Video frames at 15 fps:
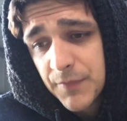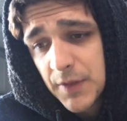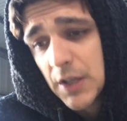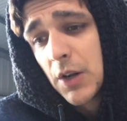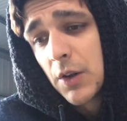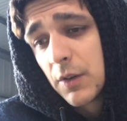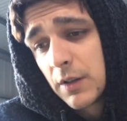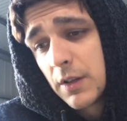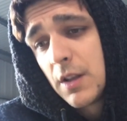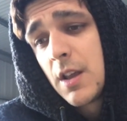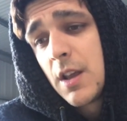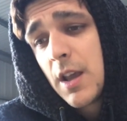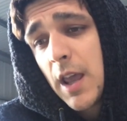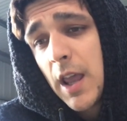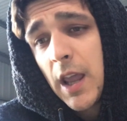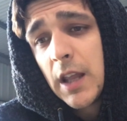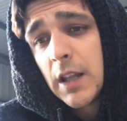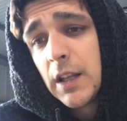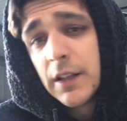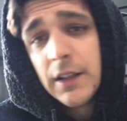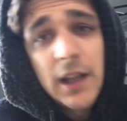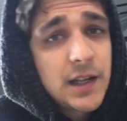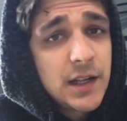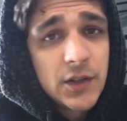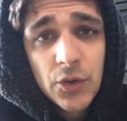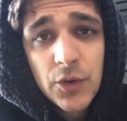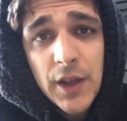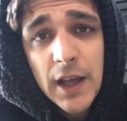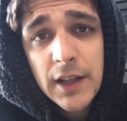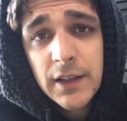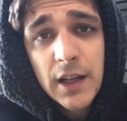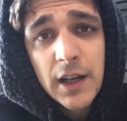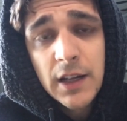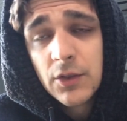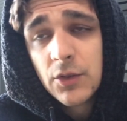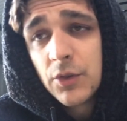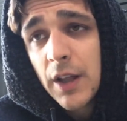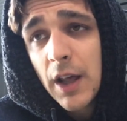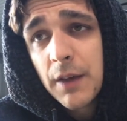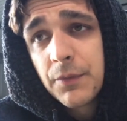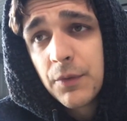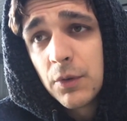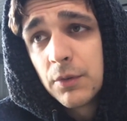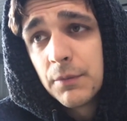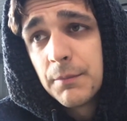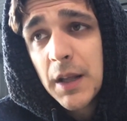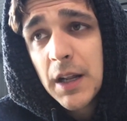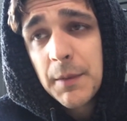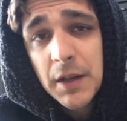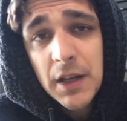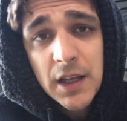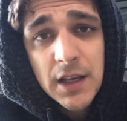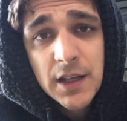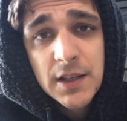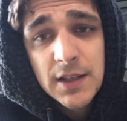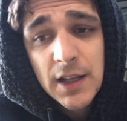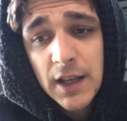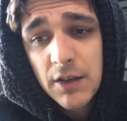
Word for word: You know, and it, they didn't do that. They didn't do that for many many years.